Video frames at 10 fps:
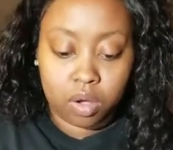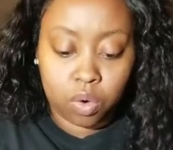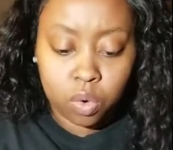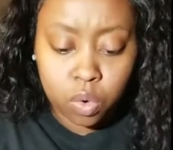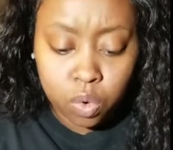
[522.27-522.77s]

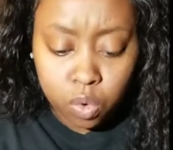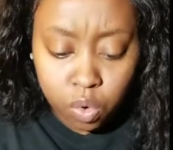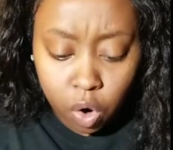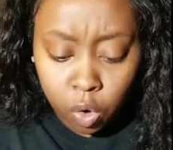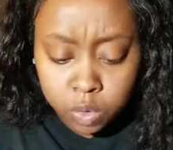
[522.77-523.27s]

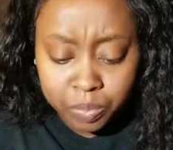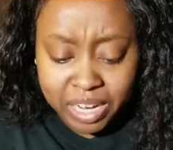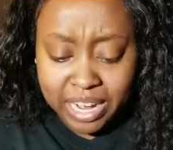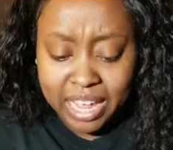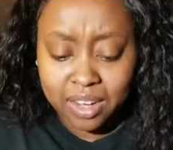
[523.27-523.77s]
Ooh, Old
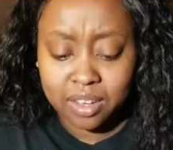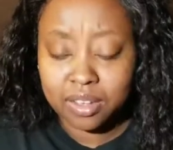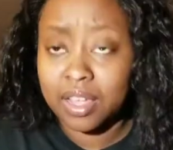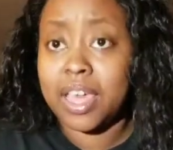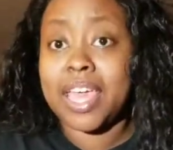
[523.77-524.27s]

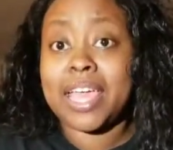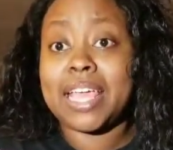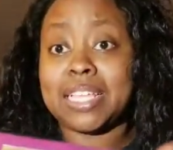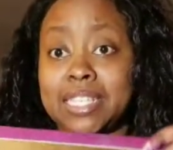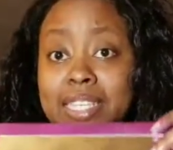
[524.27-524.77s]
Banana.
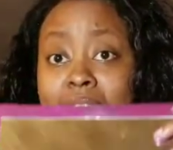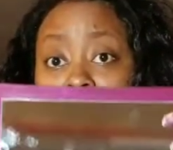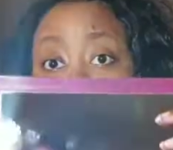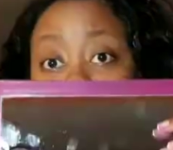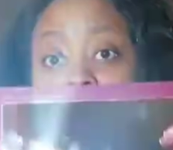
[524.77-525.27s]
It sounds